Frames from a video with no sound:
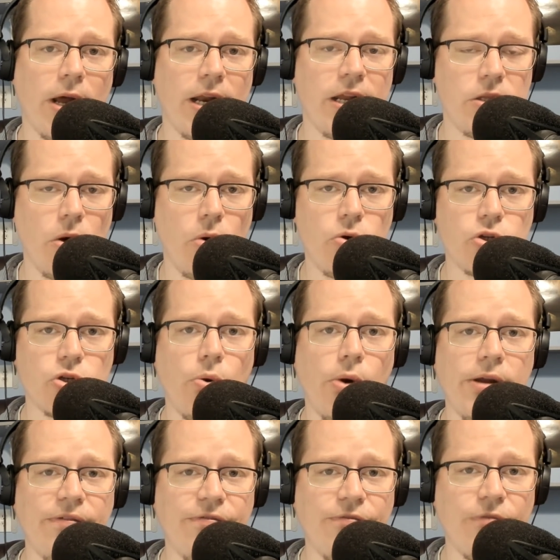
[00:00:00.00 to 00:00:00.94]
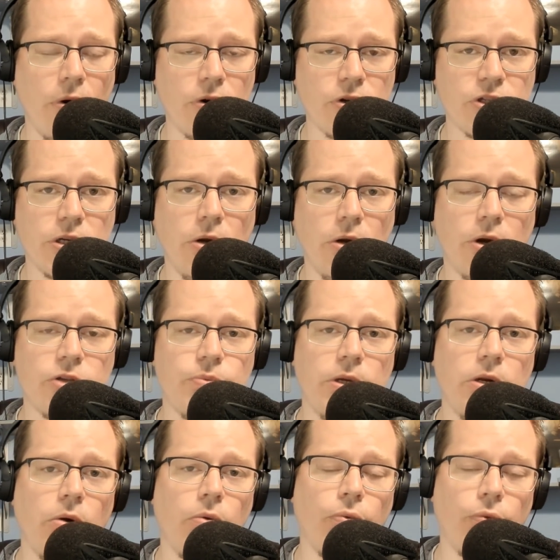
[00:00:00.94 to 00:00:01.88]
out of Dogecoin first, you know, because
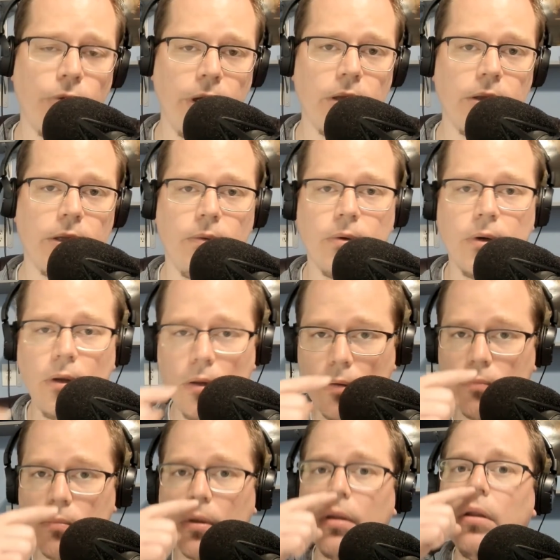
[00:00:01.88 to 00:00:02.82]
we don't really, we're, you know,